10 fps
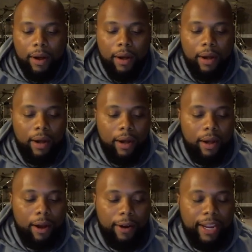
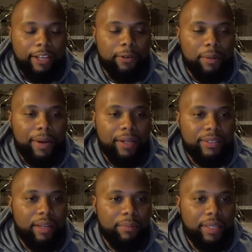are ignorant about
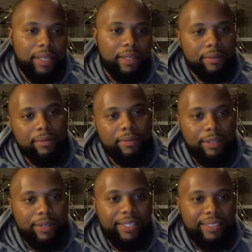something.
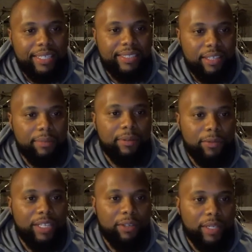They're not seeing something
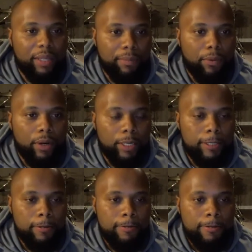really, really important.
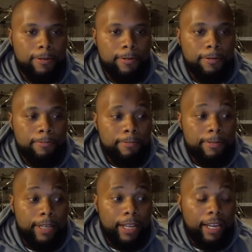
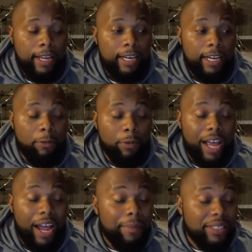And what
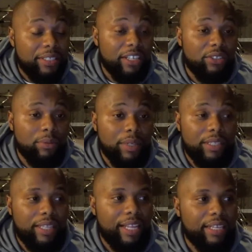I'm in touch
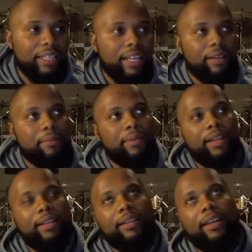with
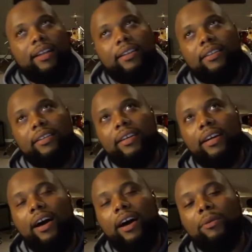that
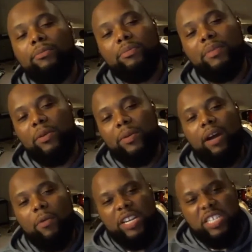calms me when I
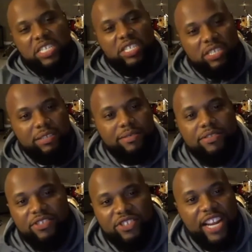want to just
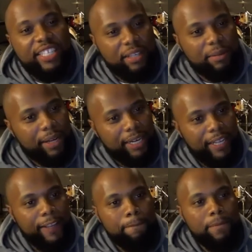shake
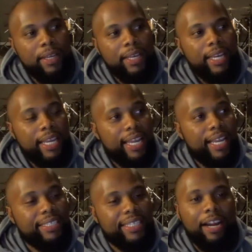somebody
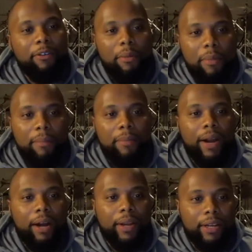is that I remember
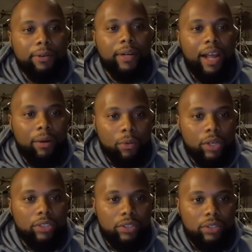how ignorant I
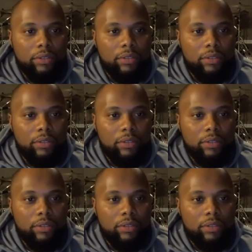was